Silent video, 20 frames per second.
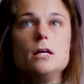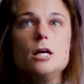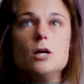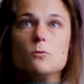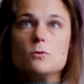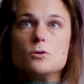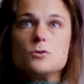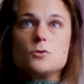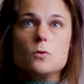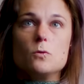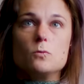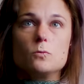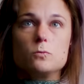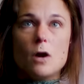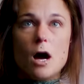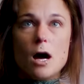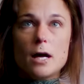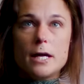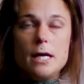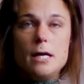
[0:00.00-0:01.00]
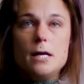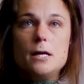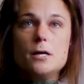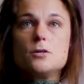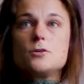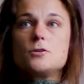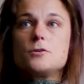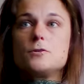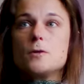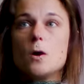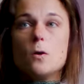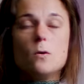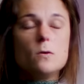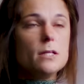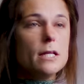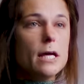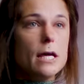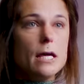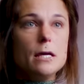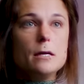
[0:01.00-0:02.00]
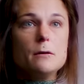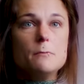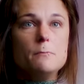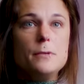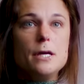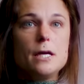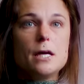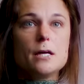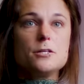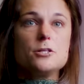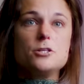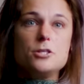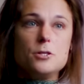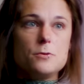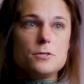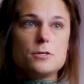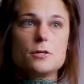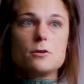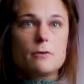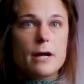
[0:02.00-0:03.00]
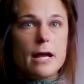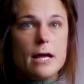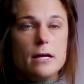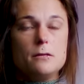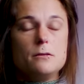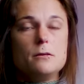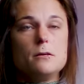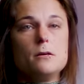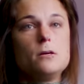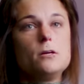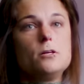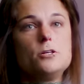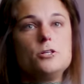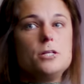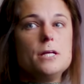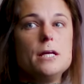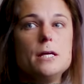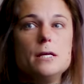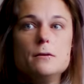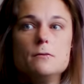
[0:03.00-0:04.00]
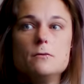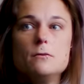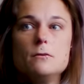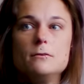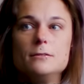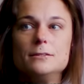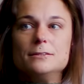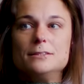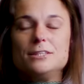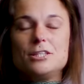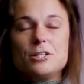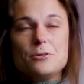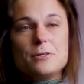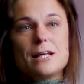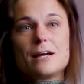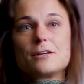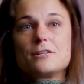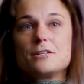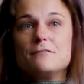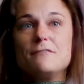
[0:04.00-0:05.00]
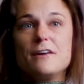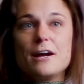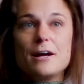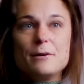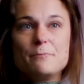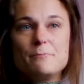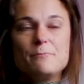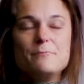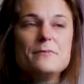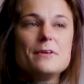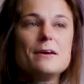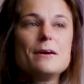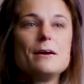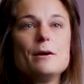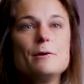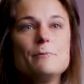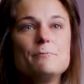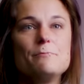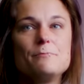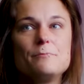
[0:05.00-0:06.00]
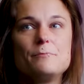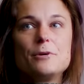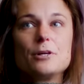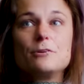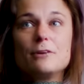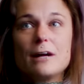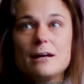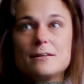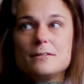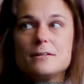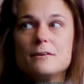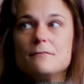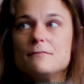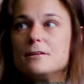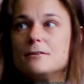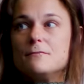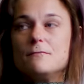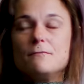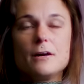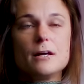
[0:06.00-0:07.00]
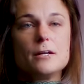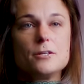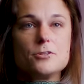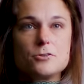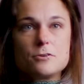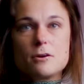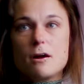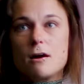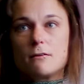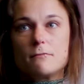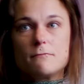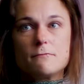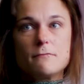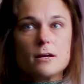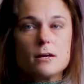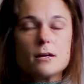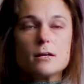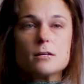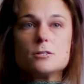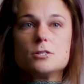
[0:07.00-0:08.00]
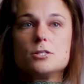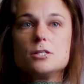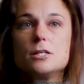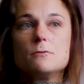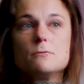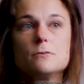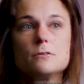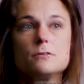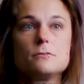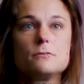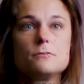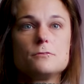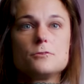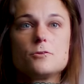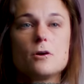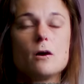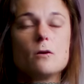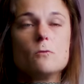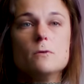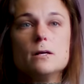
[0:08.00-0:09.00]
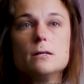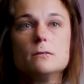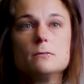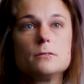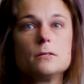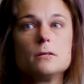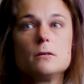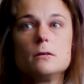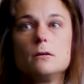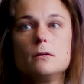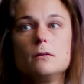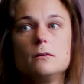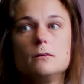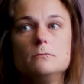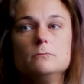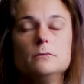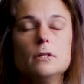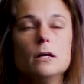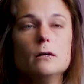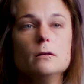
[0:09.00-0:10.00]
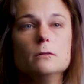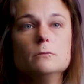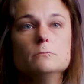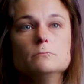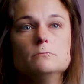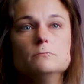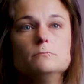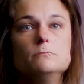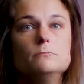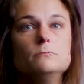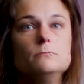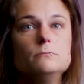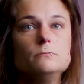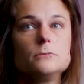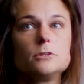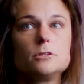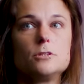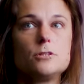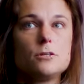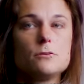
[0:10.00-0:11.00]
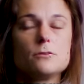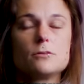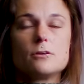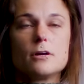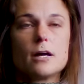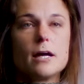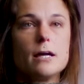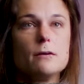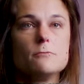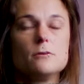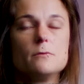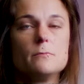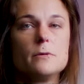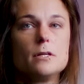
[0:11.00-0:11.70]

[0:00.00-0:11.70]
It was rocky solely because she was she was actually very progressive and very strong for her. She was strong-willed. She's great.